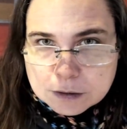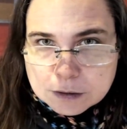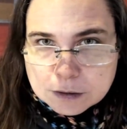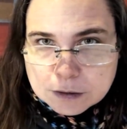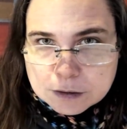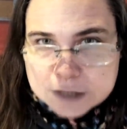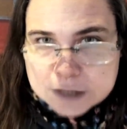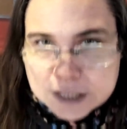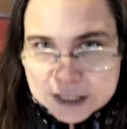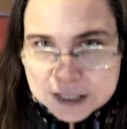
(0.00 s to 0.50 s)

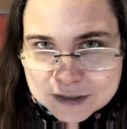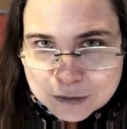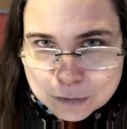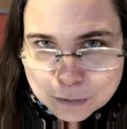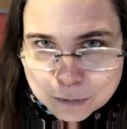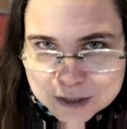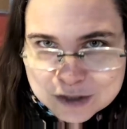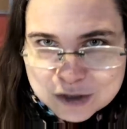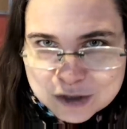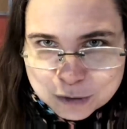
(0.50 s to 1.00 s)
need to
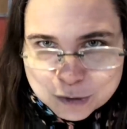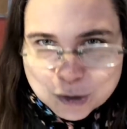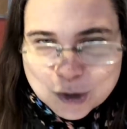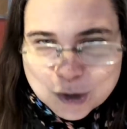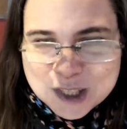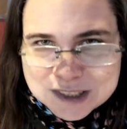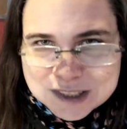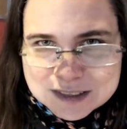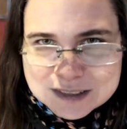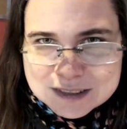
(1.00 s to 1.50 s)
raise your
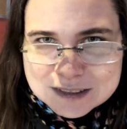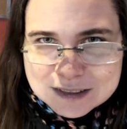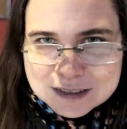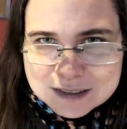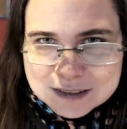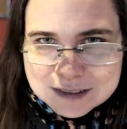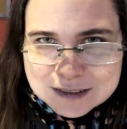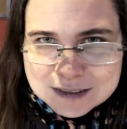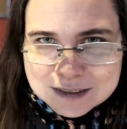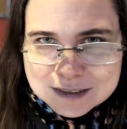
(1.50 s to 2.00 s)
voice.
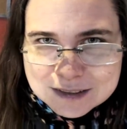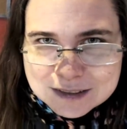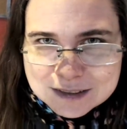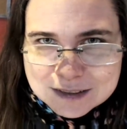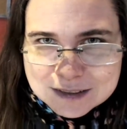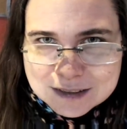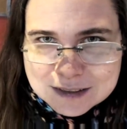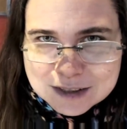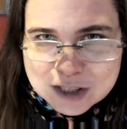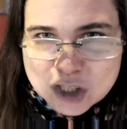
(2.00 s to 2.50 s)

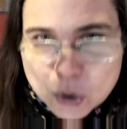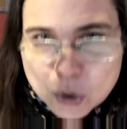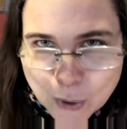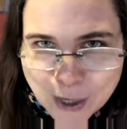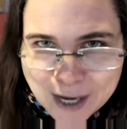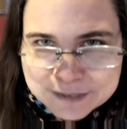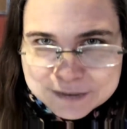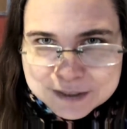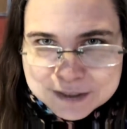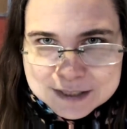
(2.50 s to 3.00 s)
You
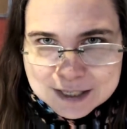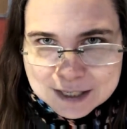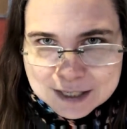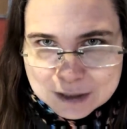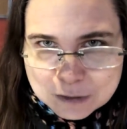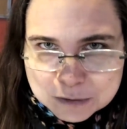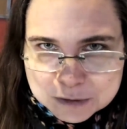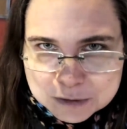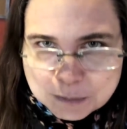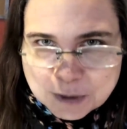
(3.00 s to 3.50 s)
have to
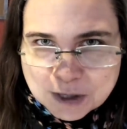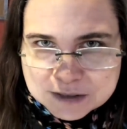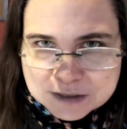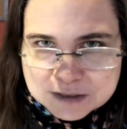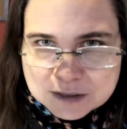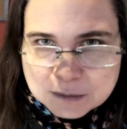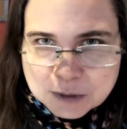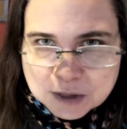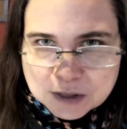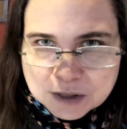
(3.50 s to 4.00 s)
take
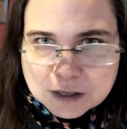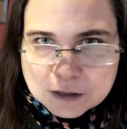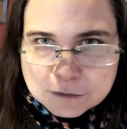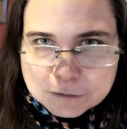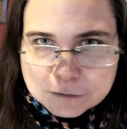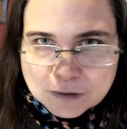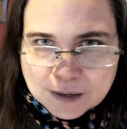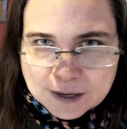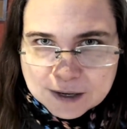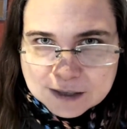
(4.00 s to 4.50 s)
responsibility
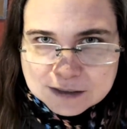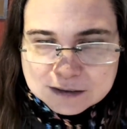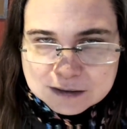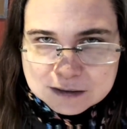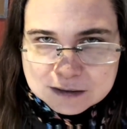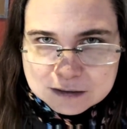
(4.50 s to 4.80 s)
for that.